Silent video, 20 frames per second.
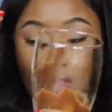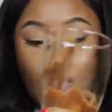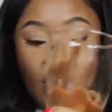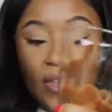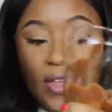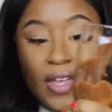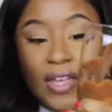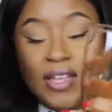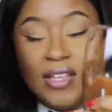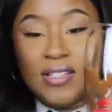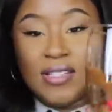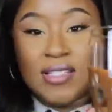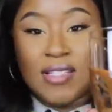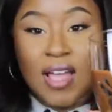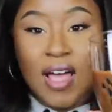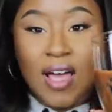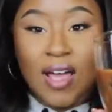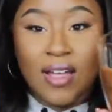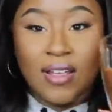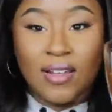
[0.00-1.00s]
the
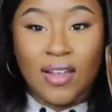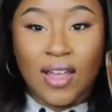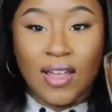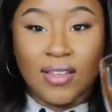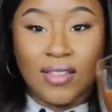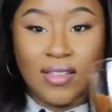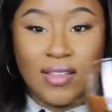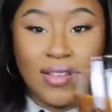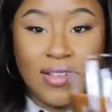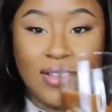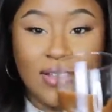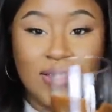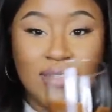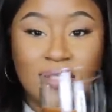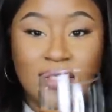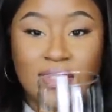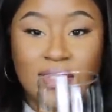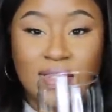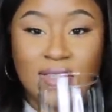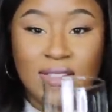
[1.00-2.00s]
inside like
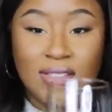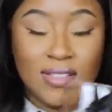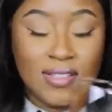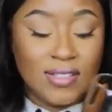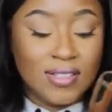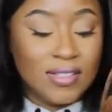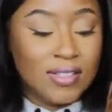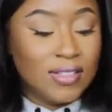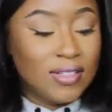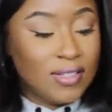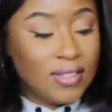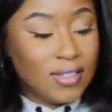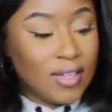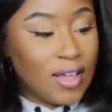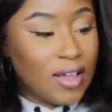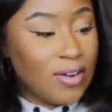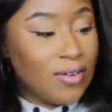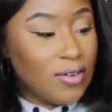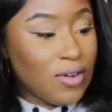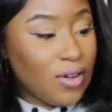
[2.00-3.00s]
this.
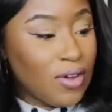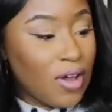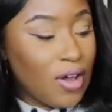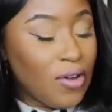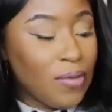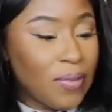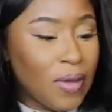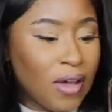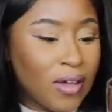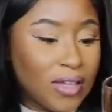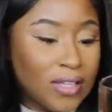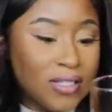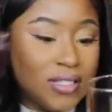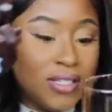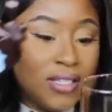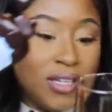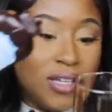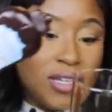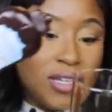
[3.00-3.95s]
I don't know, I hope y'all can see